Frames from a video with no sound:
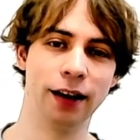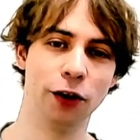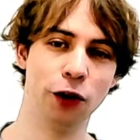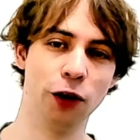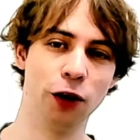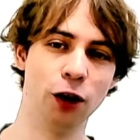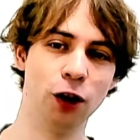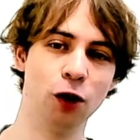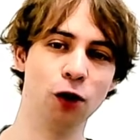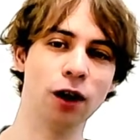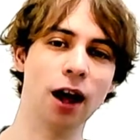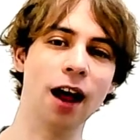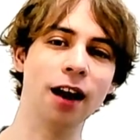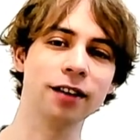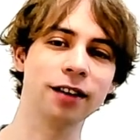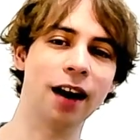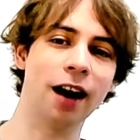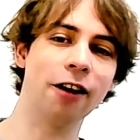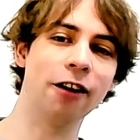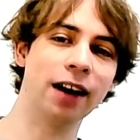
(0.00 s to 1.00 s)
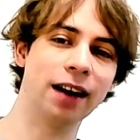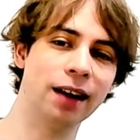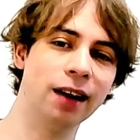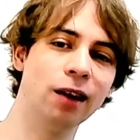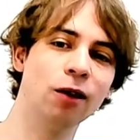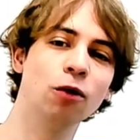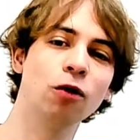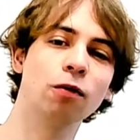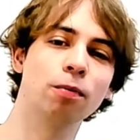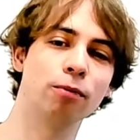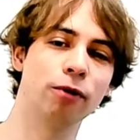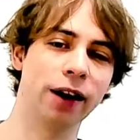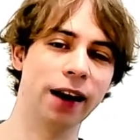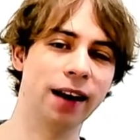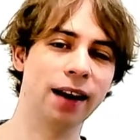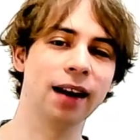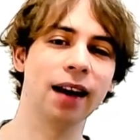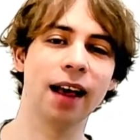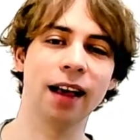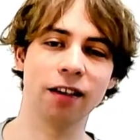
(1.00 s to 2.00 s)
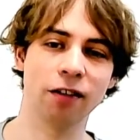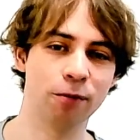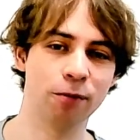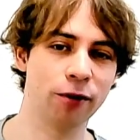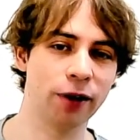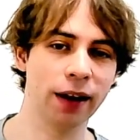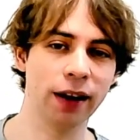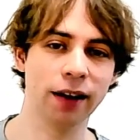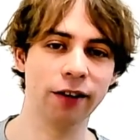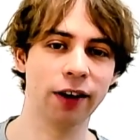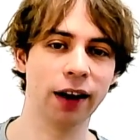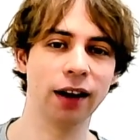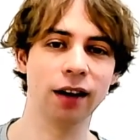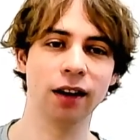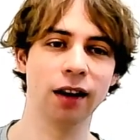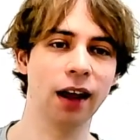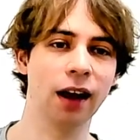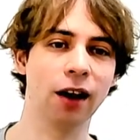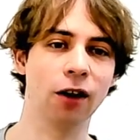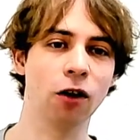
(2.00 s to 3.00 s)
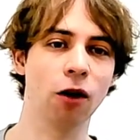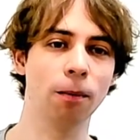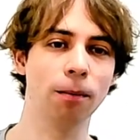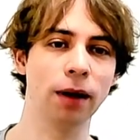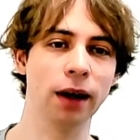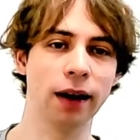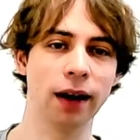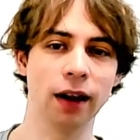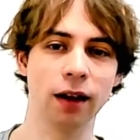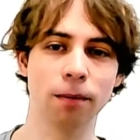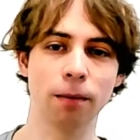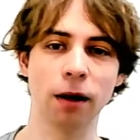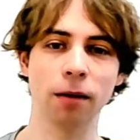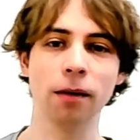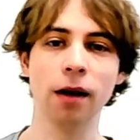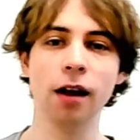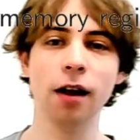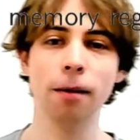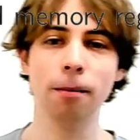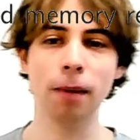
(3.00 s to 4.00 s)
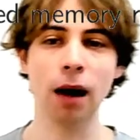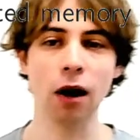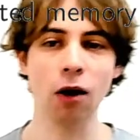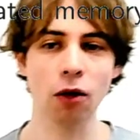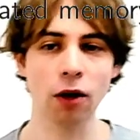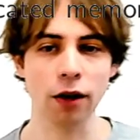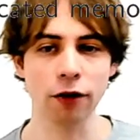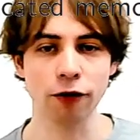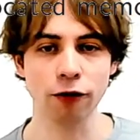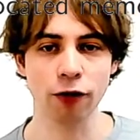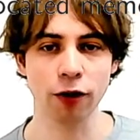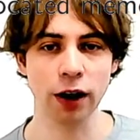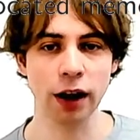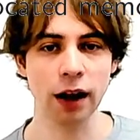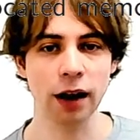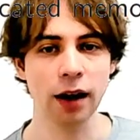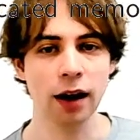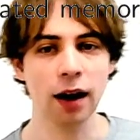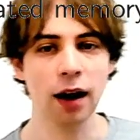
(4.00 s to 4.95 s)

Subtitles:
You can't directly use break and sbreak, right? They are complicated, but Malloc and free